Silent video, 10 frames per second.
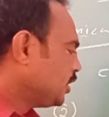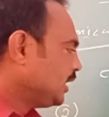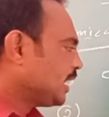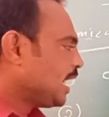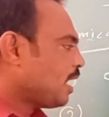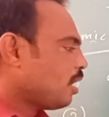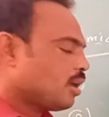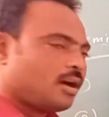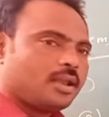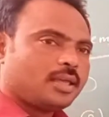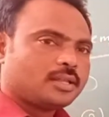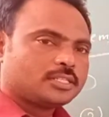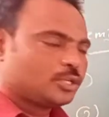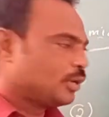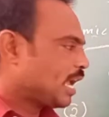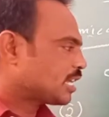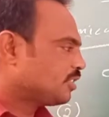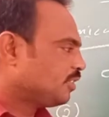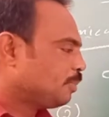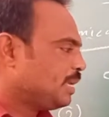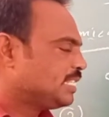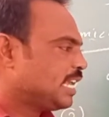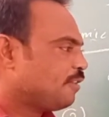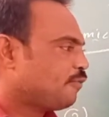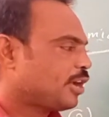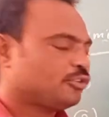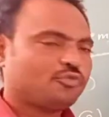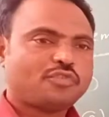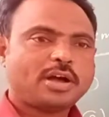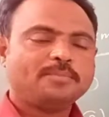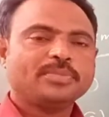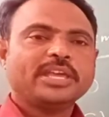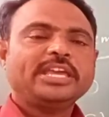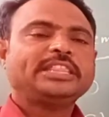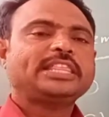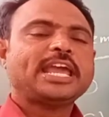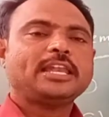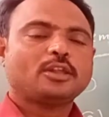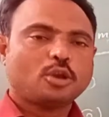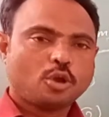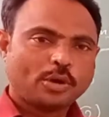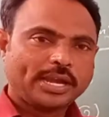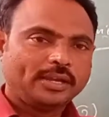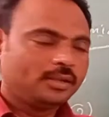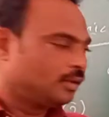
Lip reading: ethyl alcohol also reacts with PCl5 to form ethyl chloride.